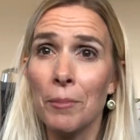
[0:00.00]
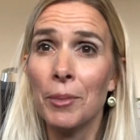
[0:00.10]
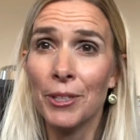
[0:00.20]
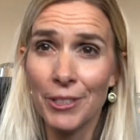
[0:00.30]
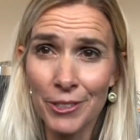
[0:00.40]

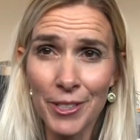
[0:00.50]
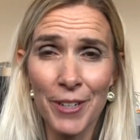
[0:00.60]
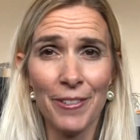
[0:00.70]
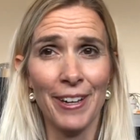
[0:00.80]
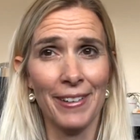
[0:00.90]
putting
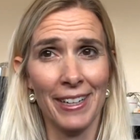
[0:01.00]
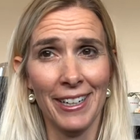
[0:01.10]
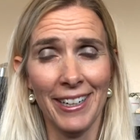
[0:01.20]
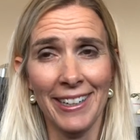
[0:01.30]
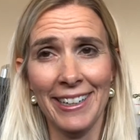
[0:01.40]
yourself out
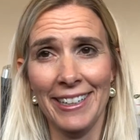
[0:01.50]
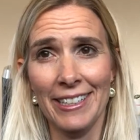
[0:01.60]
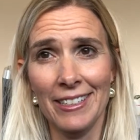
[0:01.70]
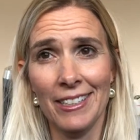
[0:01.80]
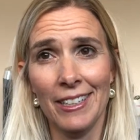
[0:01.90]
there
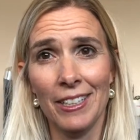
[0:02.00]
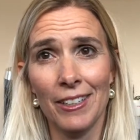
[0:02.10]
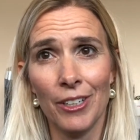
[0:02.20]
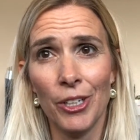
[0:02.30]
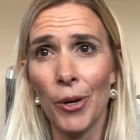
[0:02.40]
and
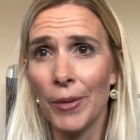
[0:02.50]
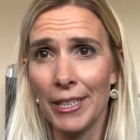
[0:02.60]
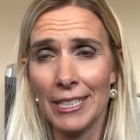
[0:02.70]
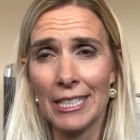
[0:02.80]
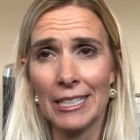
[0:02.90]
going
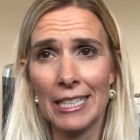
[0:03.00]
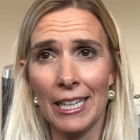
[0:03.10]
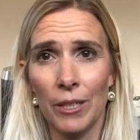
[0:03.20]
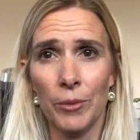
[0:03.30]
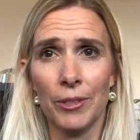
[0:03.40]
into the
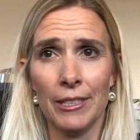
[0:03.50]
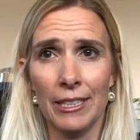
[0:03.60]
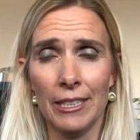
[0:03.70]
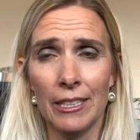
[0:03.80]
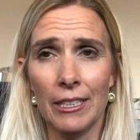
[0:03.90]
dating world
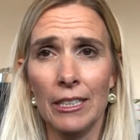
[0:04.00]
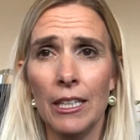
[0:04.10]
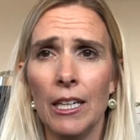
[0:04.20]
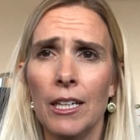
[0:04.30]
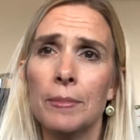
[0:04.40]
again,
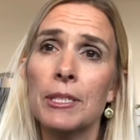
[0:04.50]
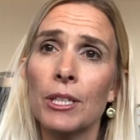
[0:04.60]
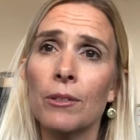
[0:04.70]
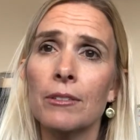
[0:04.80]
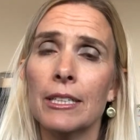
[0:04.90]
but
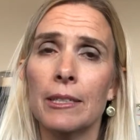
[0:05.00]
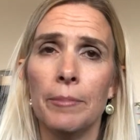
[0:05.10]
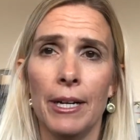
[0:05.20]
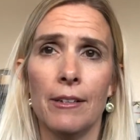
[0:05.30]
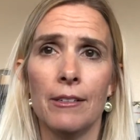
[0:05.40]
don't let it
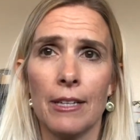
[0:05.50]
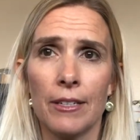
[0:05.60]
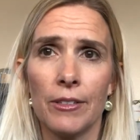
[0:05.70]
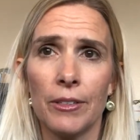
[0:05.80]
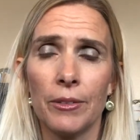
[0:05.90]

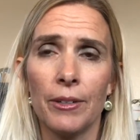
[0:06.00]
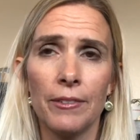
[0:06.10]
paralyze you.